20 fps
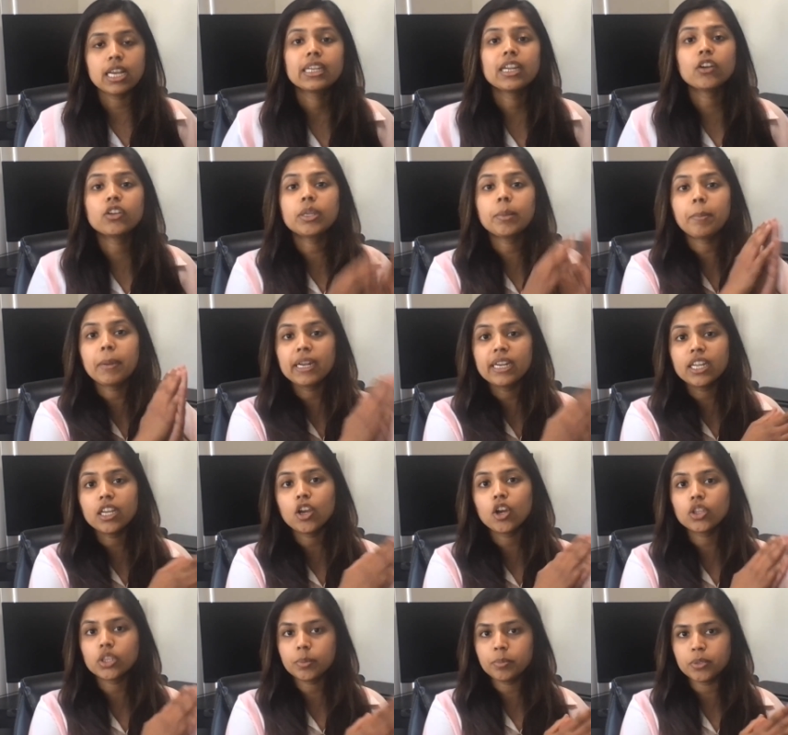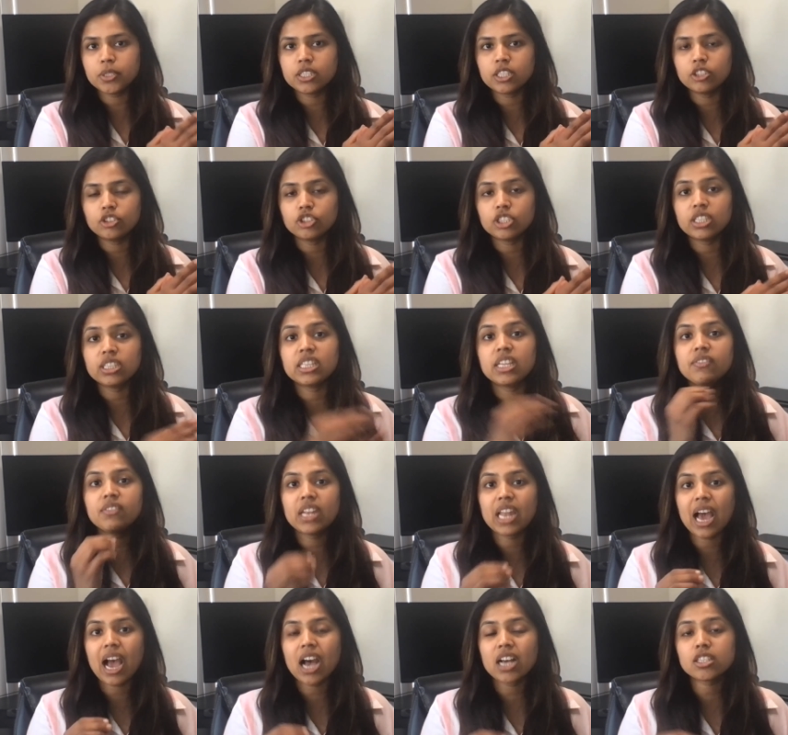Now, depending on the position, they
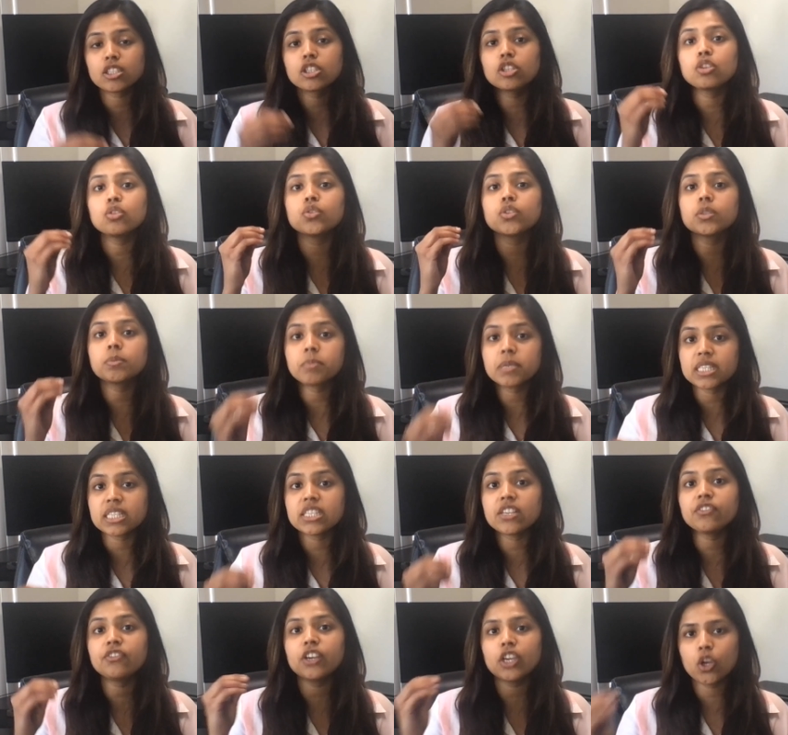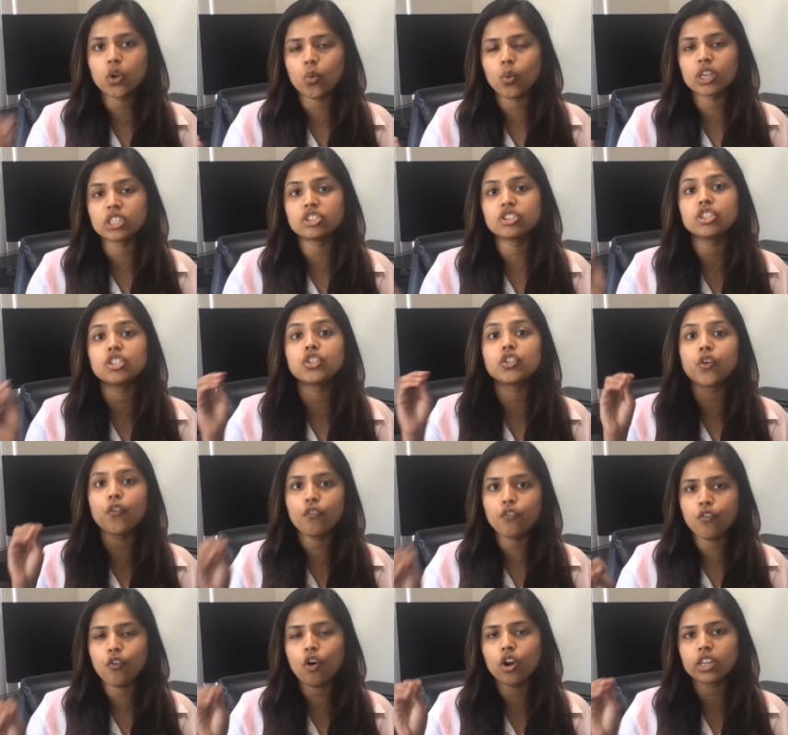will ask you specific questions
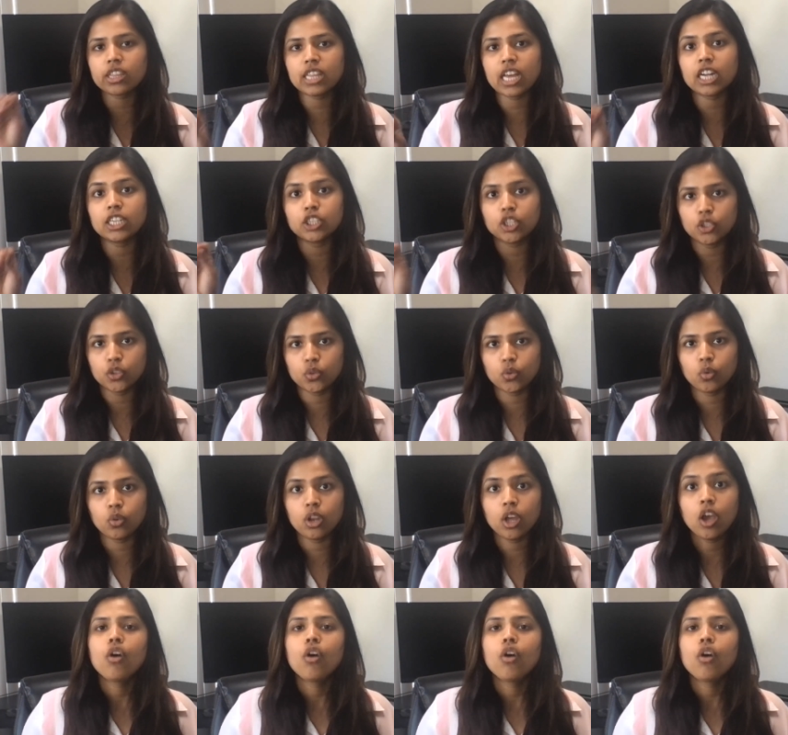for that role.